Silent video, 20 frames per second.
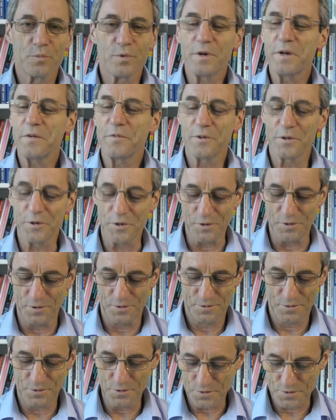briefly
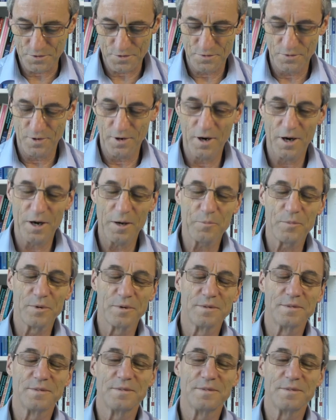to describe